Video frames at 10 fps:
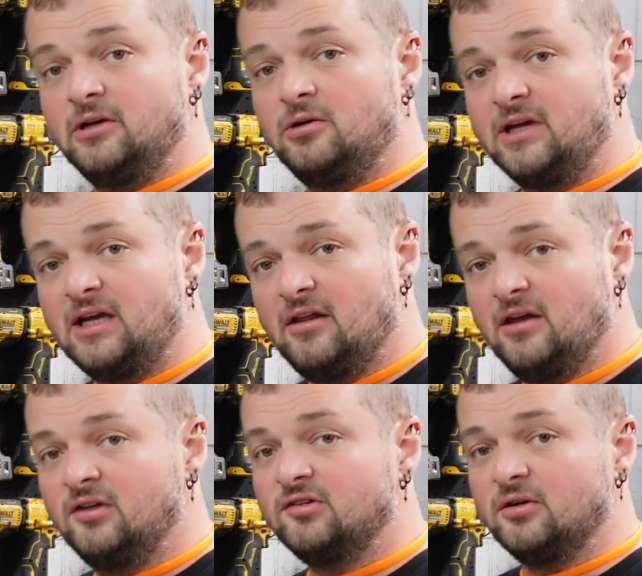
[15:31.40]
it all
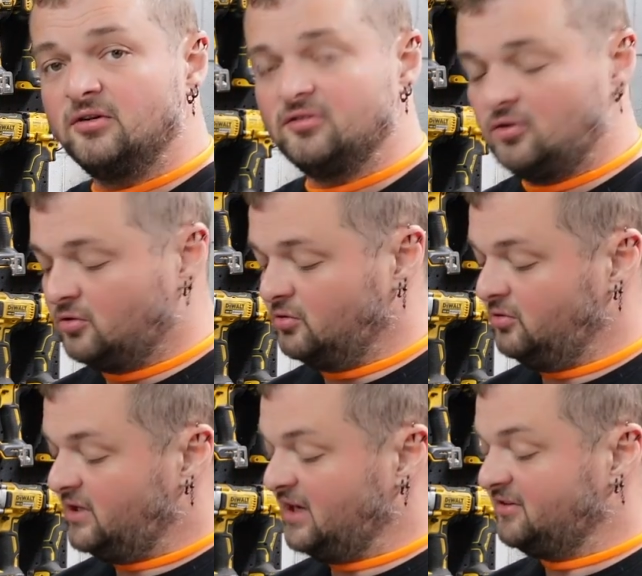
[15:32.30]
together so it's all
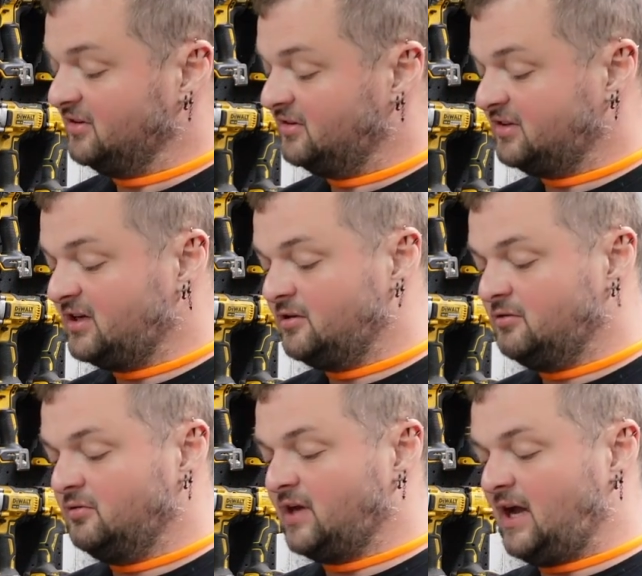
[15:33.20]
nice and
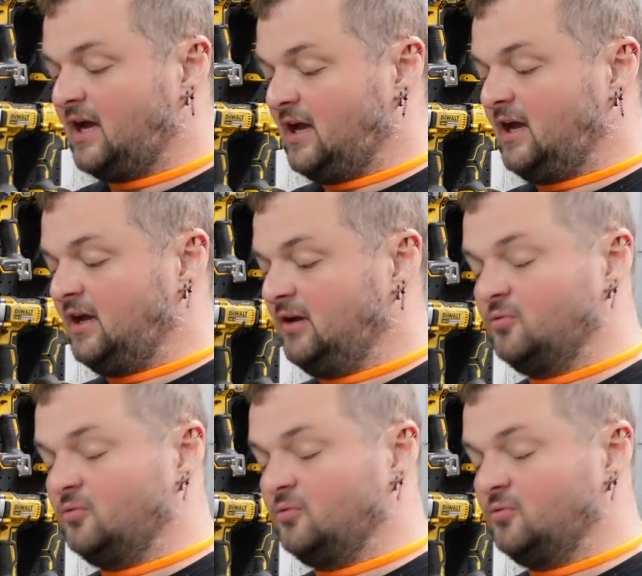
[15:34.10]
sealed and